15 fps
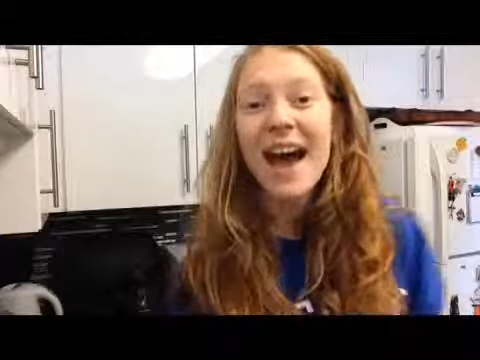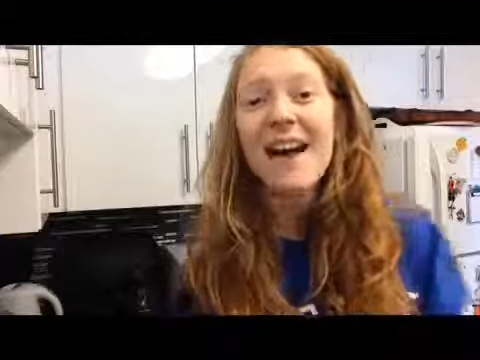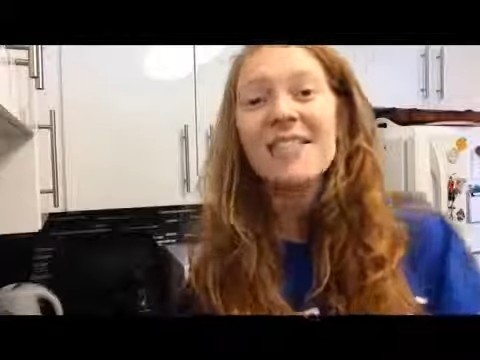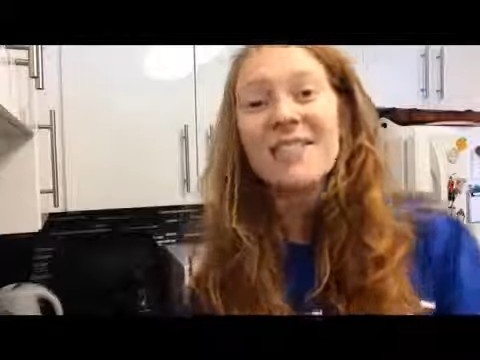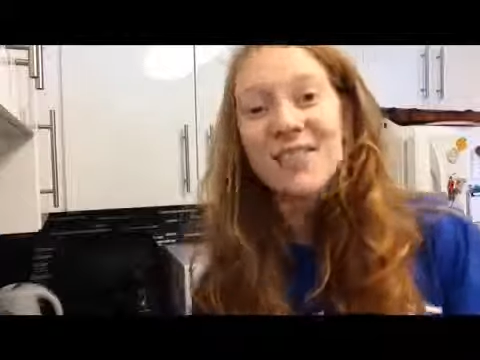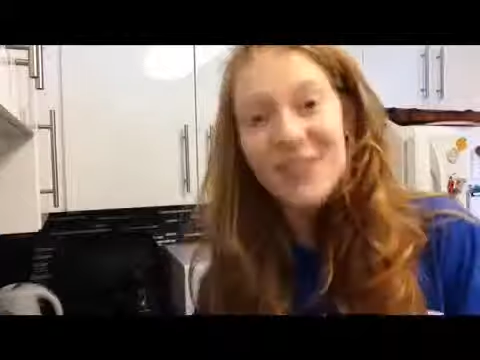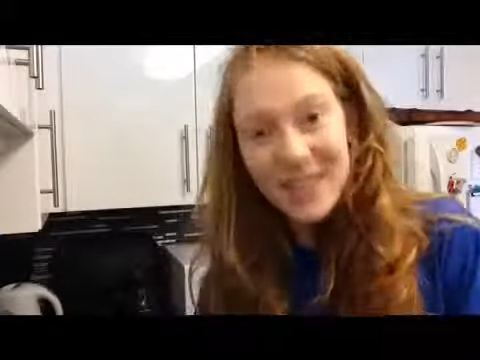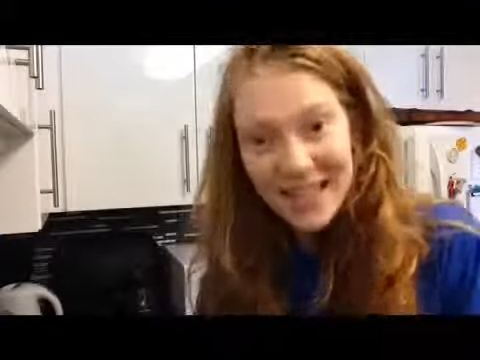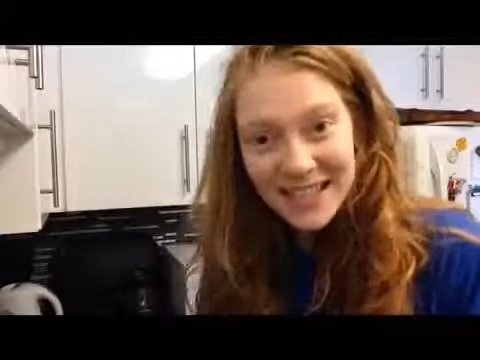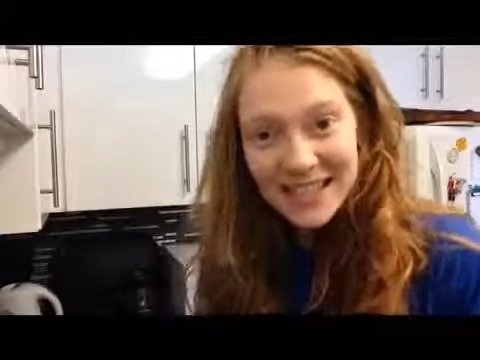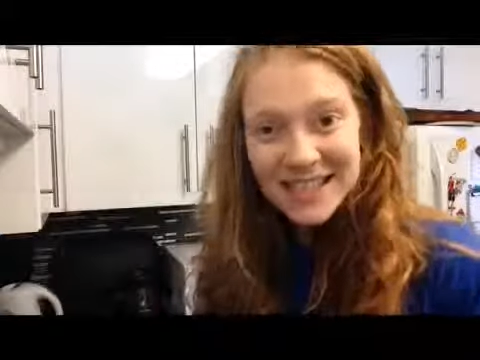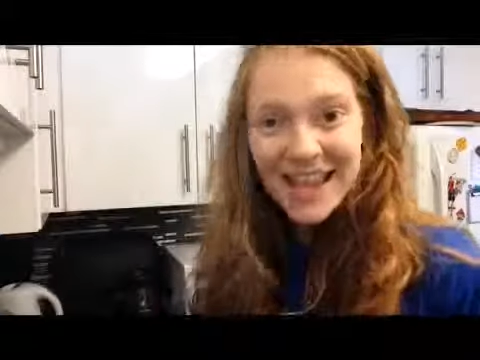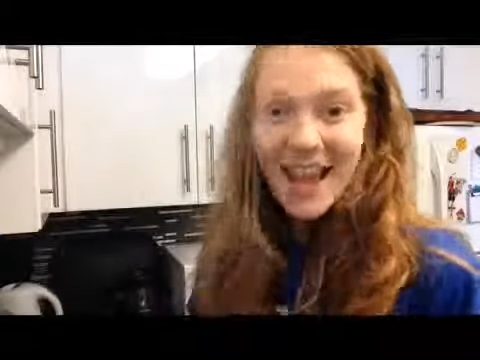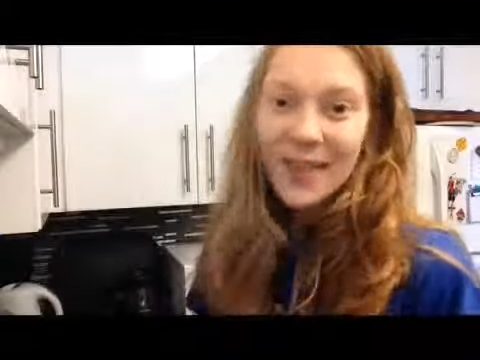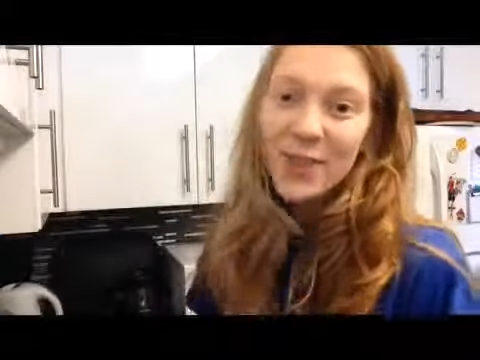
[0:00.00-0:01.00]
have
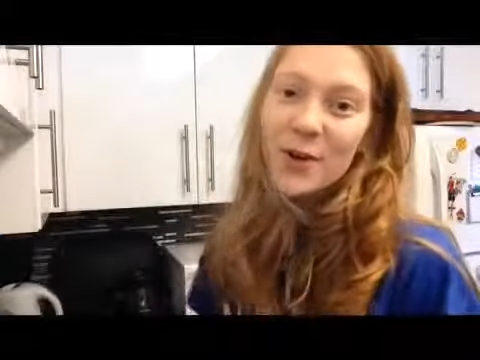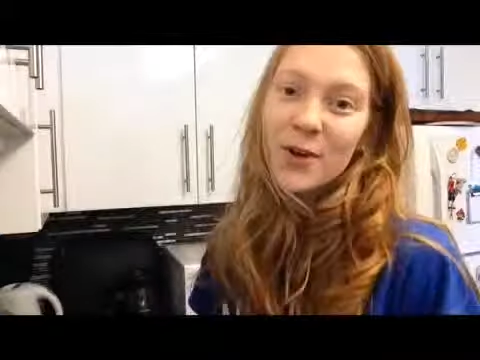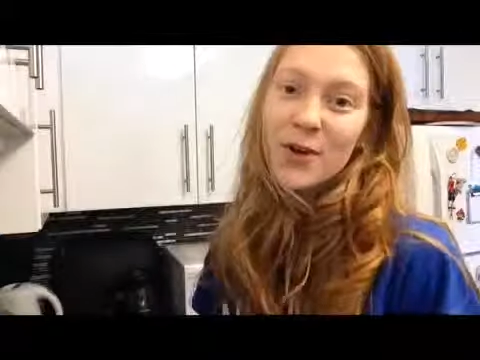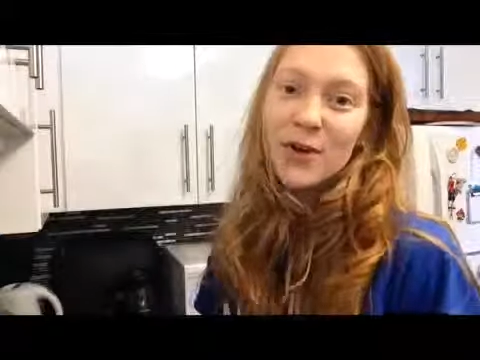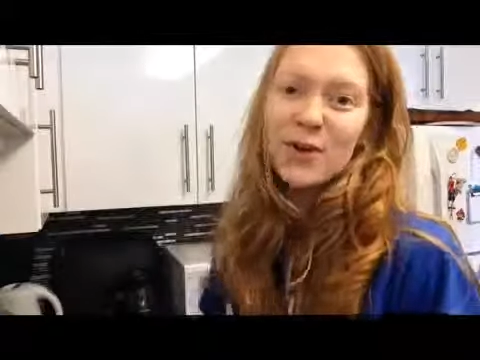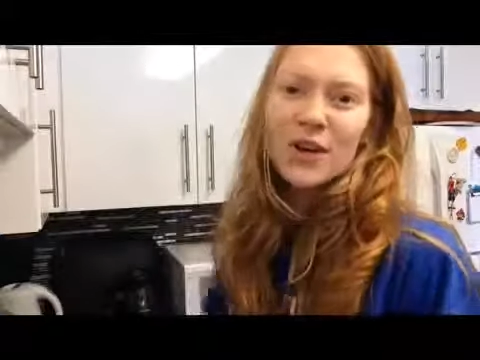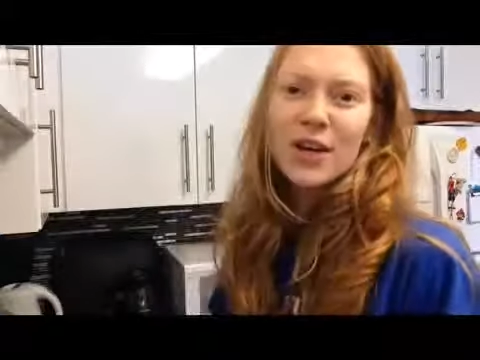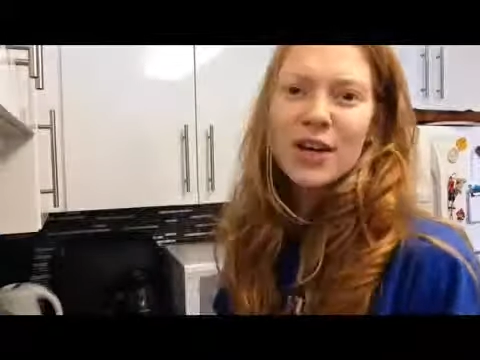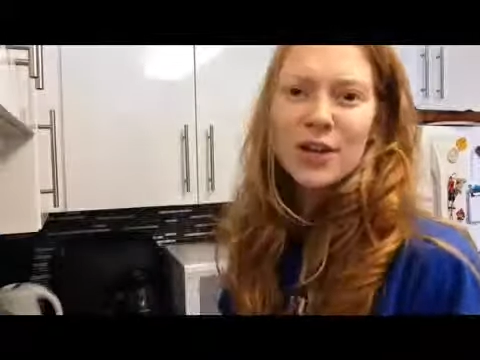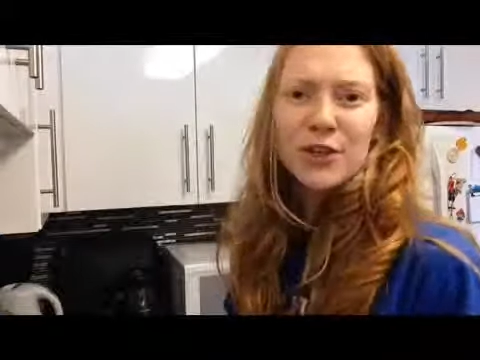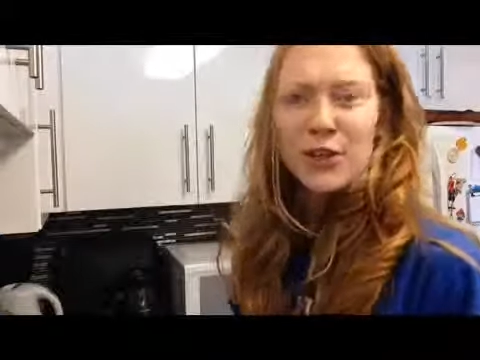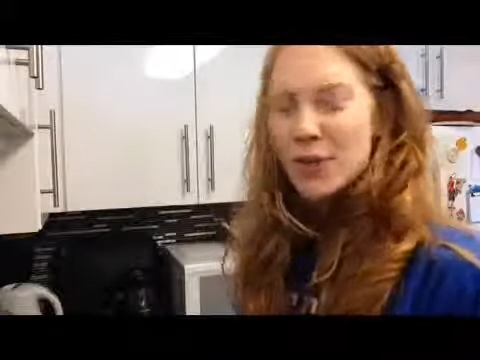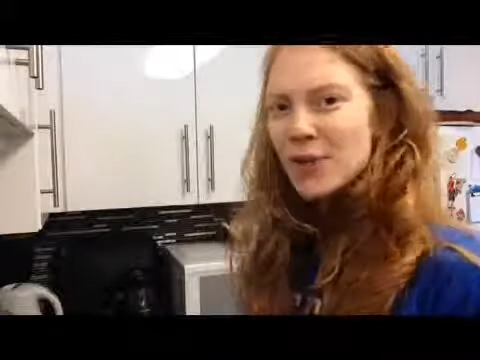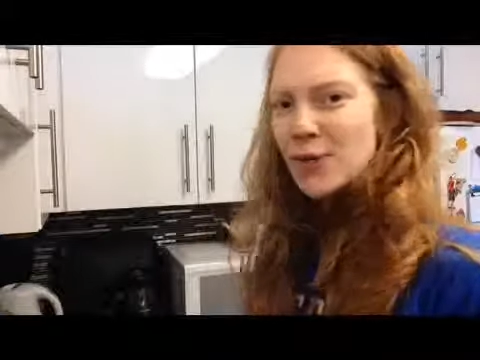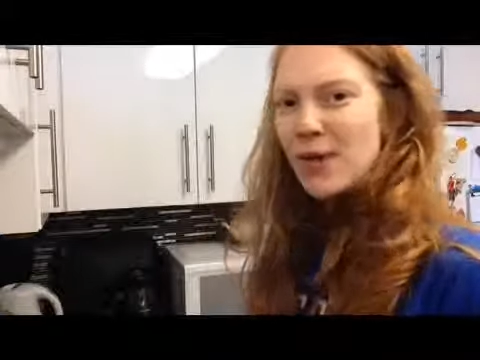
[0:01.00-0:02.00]
Veet and their
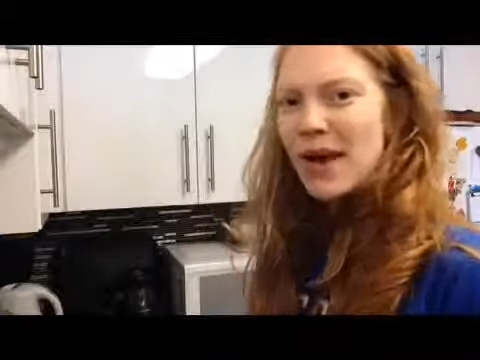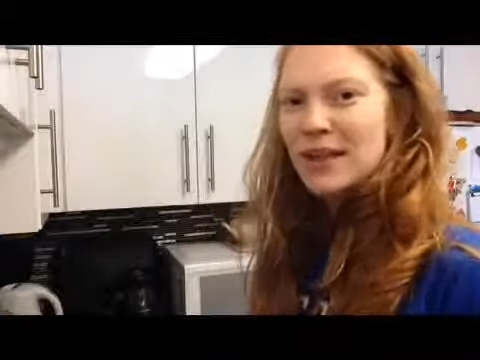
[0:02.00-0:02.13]
new